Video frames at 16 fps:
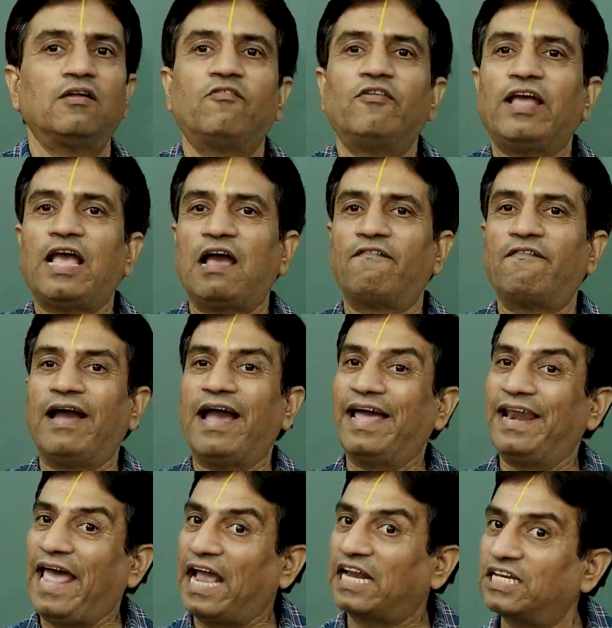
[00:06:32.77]
we have
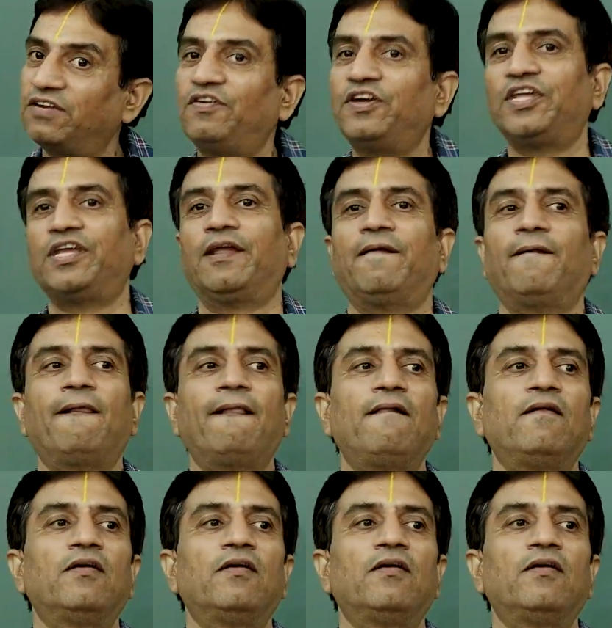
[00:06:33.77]
an activity.